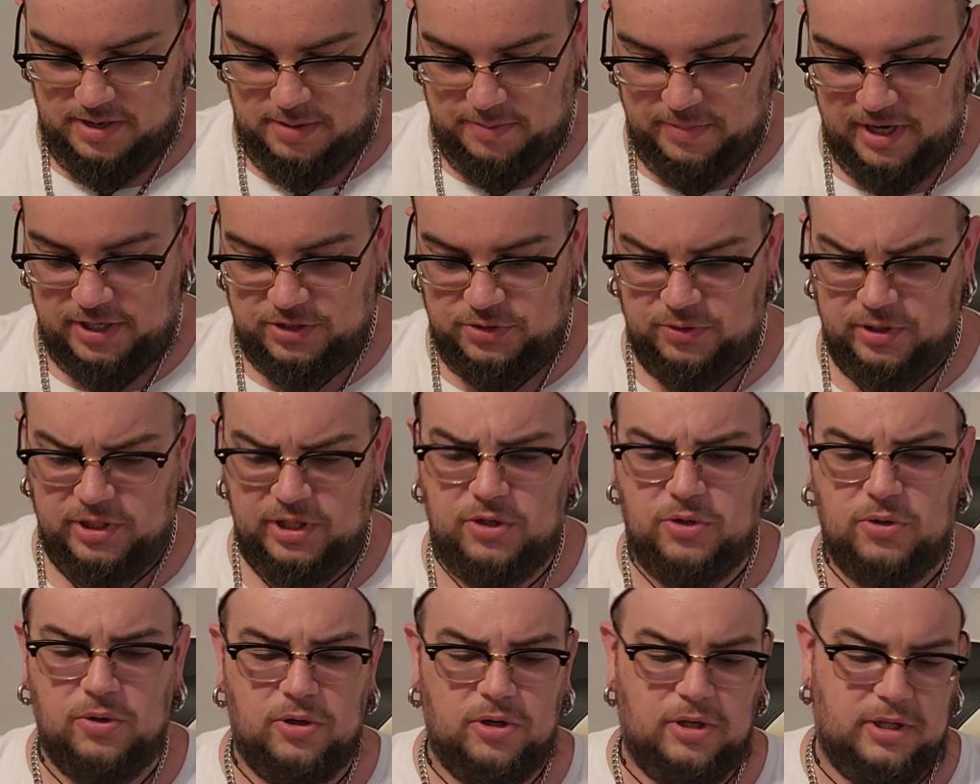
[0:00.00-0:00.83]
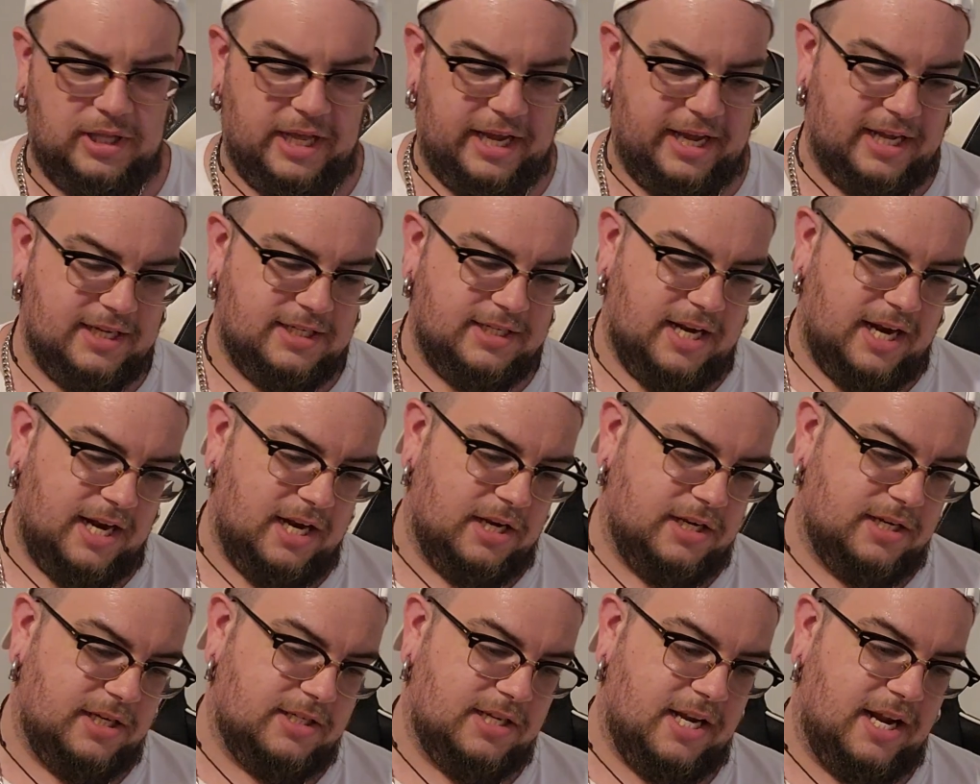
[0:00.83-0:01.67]
But it's really cool. Like, it
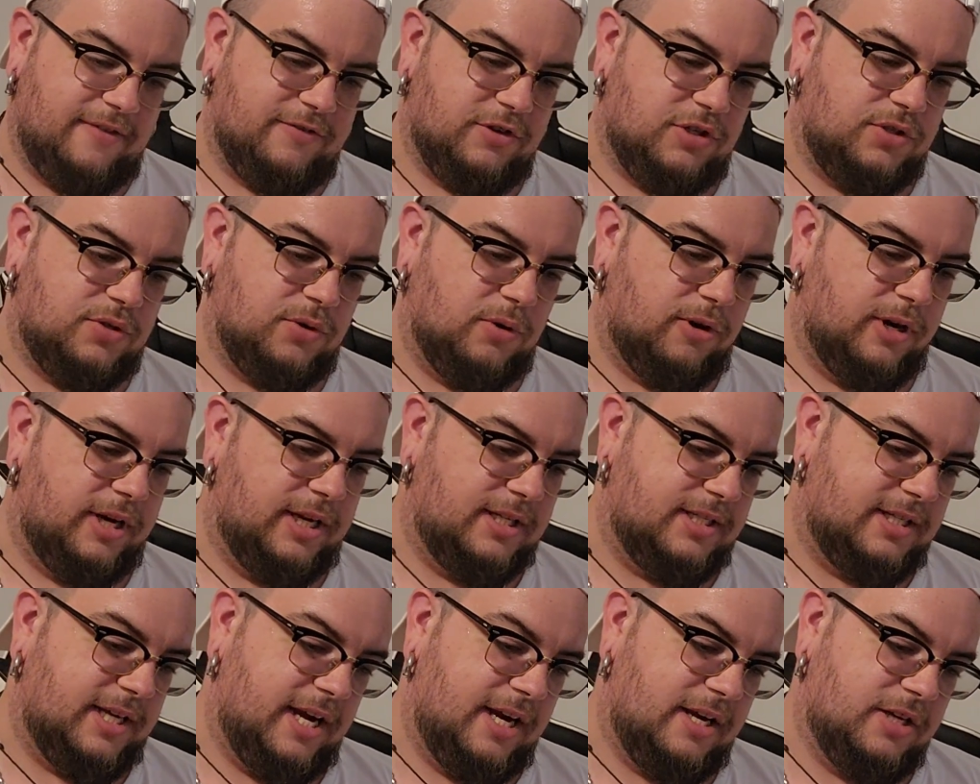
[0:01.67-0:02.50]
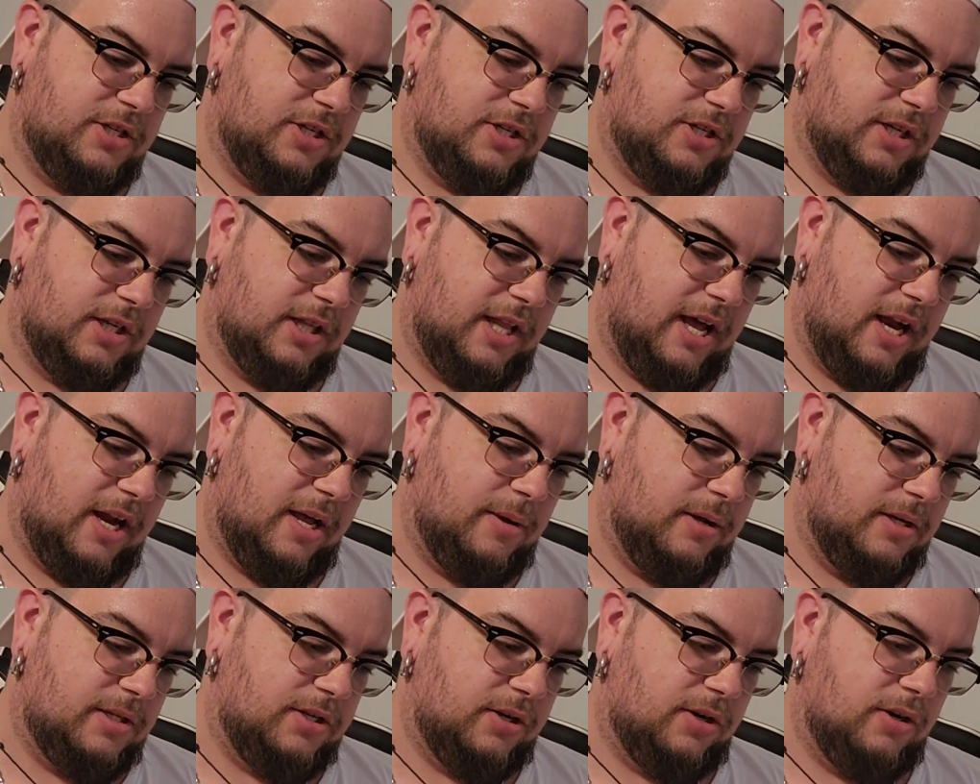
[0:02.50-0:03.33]
doesn't have a story inside. It's just a lot
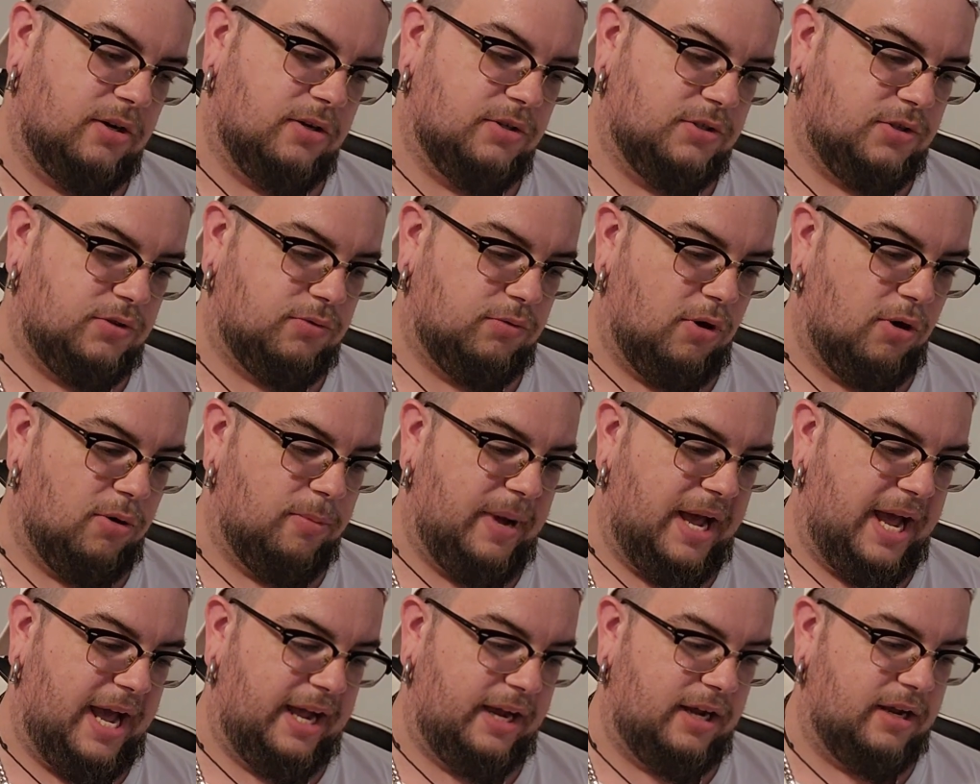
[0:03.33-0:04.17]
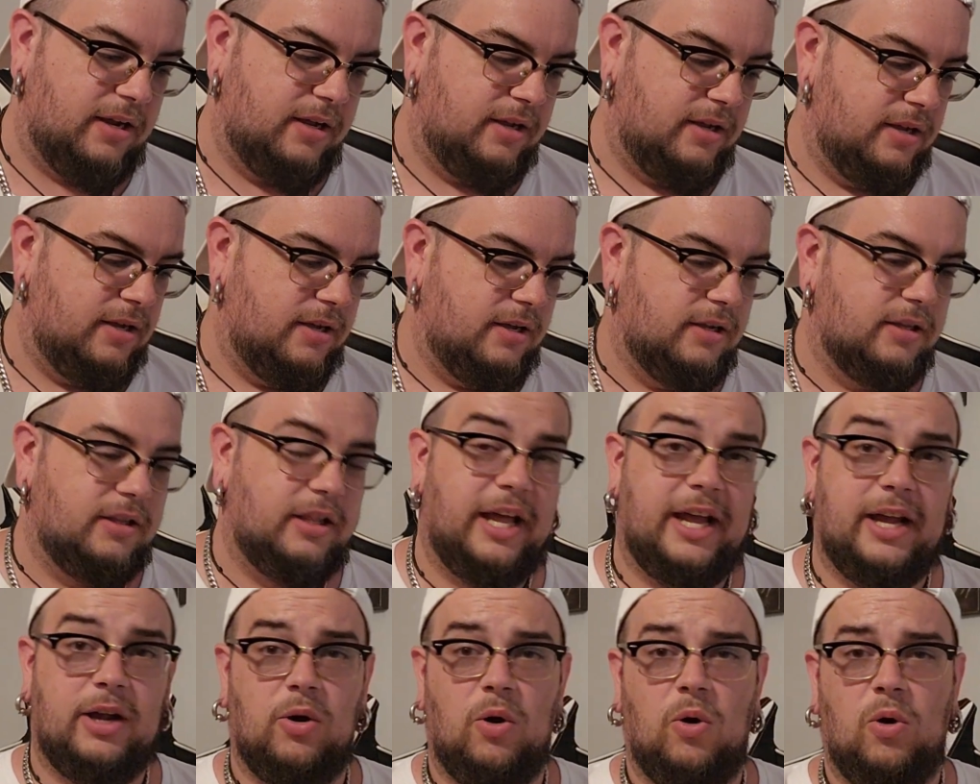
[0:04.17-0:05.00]
of Turtles throwback,
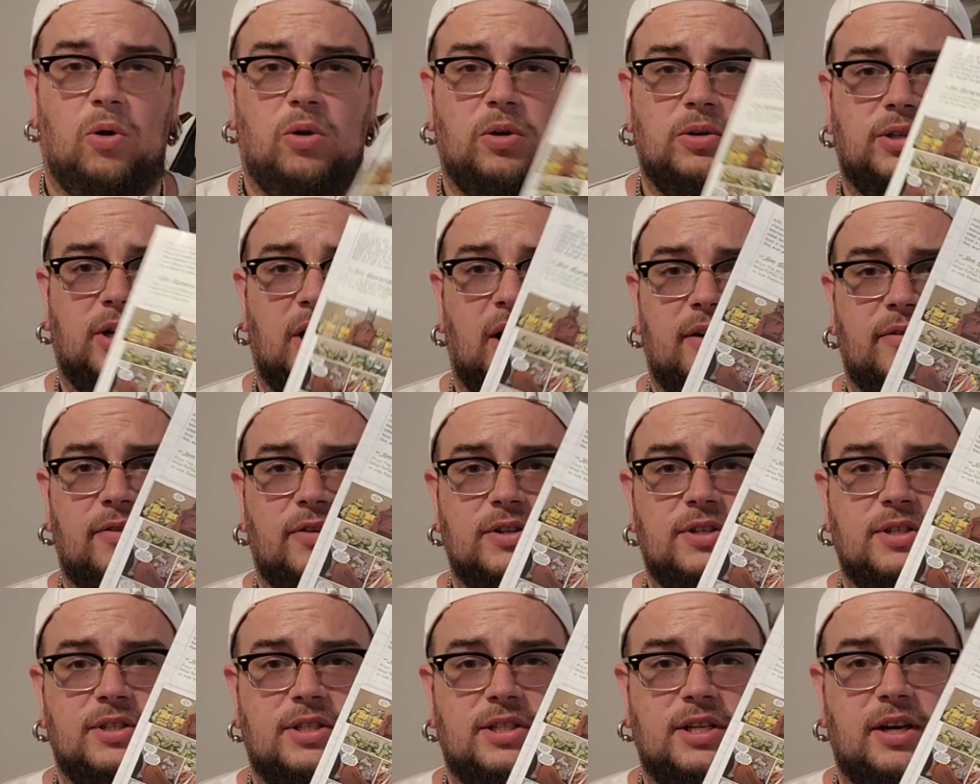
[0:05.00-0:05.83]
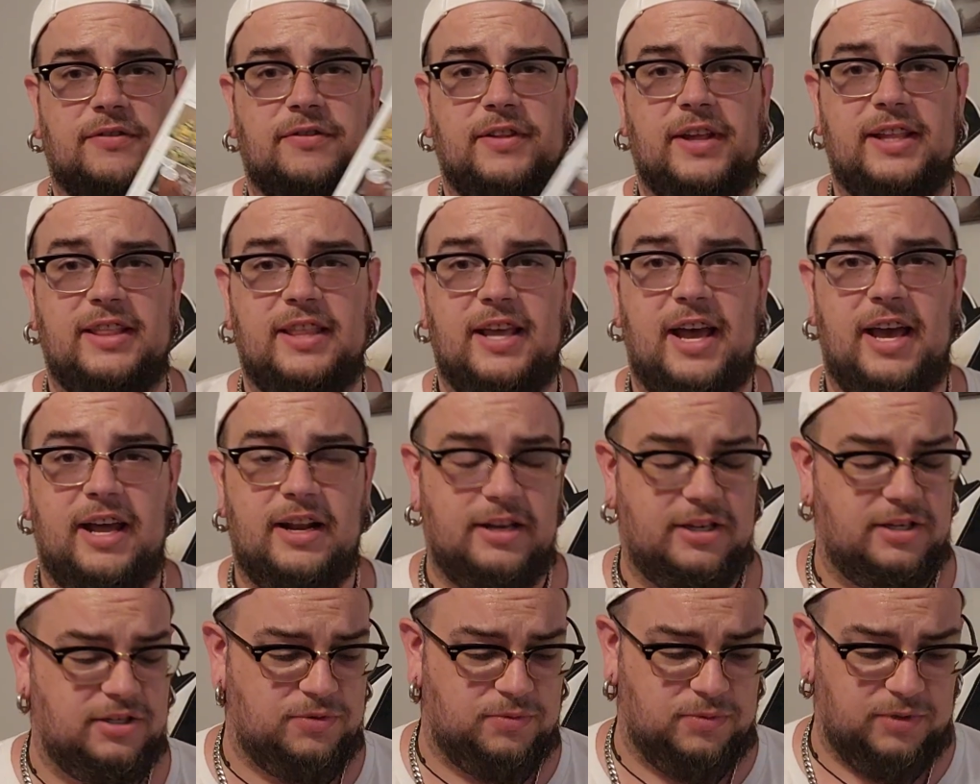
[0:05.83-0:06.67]
like old covers and stuff like
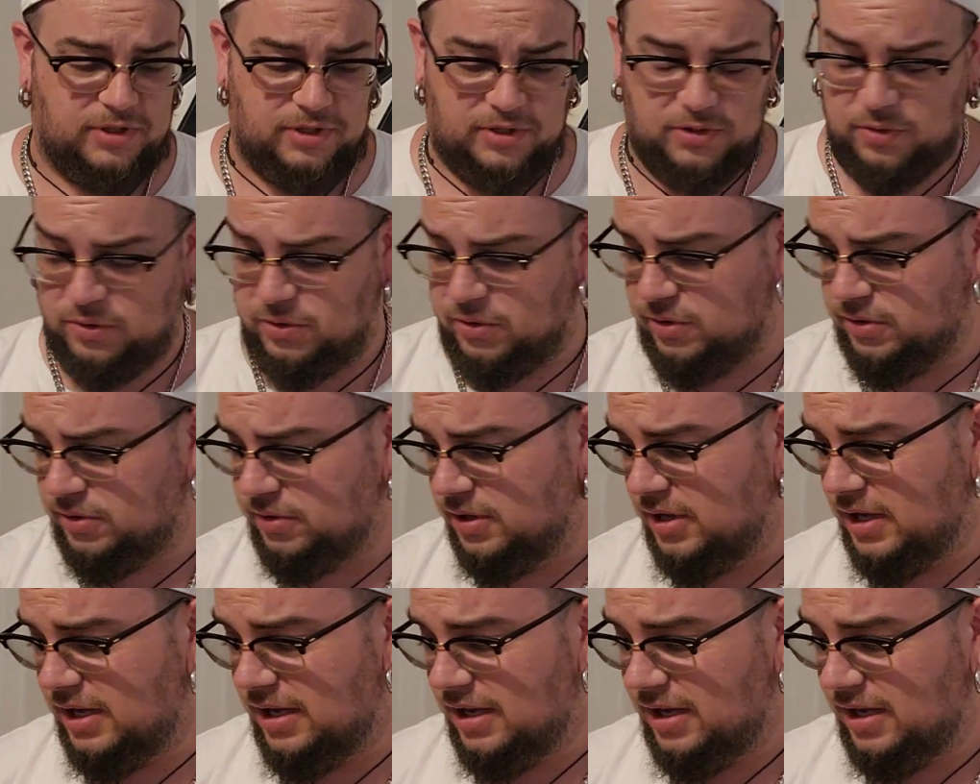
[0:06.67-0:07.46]
that. It's really cool.